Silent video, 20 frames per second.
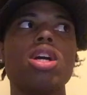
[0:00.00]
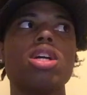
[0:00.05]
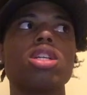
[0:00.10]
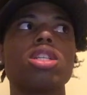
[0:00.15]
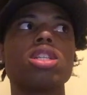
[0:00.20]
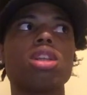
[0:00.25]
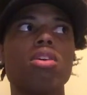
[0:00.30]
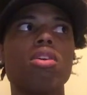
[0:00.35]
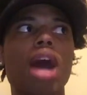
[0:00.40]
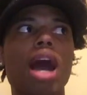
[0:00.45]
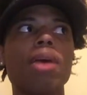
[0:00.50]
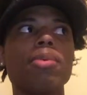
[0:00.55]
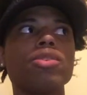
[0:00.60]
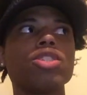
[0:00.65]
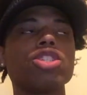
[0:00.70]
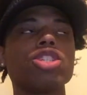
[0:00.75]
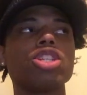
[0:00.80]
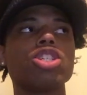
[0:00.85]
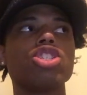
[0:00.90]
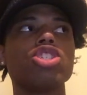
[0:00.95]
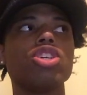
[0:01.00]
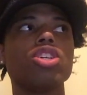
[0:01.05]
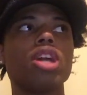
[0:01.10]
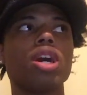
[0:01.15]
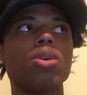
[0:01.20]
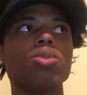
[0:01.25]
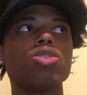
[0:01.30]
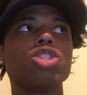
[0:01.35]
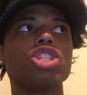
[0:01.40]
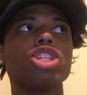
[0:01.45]
So I was just, you
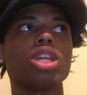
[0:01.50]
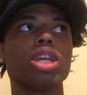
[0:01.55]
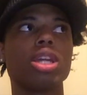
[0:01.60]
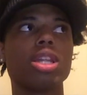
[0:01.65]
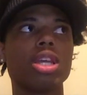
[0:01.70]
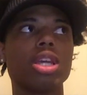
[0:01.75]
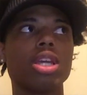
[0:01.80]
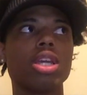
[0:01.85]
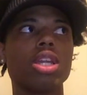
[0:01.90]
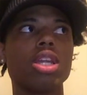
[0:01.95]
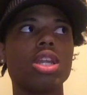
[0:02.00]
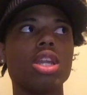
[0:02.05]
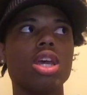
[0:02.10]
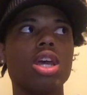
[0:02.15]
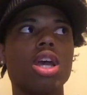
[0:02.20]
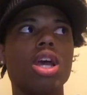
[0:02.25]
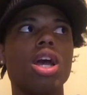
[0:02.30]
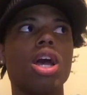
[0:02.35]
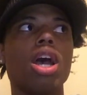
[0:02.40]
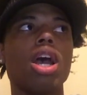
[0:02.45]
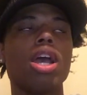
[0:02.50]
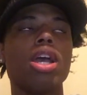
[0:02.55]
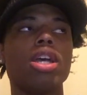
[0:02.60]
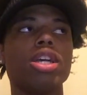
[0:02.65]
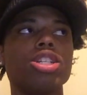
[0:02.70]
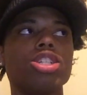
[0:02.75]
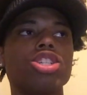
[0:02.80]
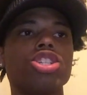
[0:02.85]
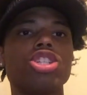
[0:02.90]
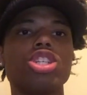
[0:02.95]
know, chilling,
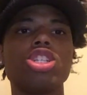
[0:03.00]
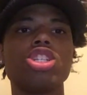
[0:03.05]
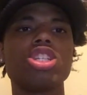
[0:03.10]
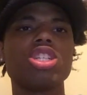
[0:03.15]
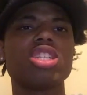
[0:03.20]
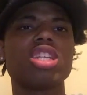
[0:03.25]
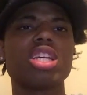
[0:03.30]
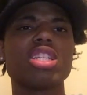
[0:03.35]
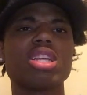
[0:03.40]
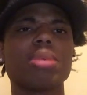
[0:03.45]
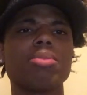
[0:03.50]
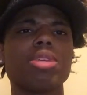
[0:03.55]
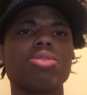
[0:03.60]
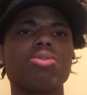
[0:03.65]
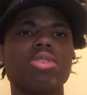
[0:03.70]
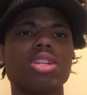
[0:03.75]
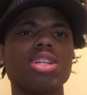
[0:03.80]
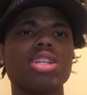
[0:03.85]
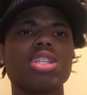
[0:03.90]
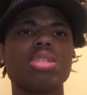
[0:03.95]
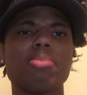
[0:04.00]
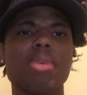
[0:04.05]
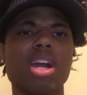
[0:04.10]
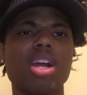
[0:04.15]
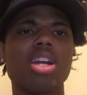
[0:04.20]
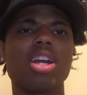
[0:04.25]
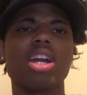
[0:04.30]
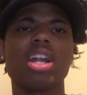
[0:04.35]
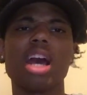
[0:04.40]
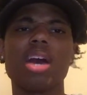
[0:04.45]
and she just said something really
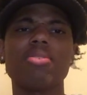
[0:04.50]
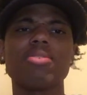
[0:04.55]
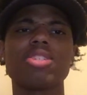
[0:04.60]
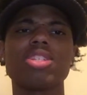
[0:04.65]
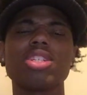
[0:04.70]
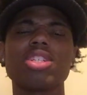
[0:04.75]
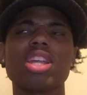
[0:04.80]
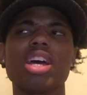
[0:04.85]
smart, and I was just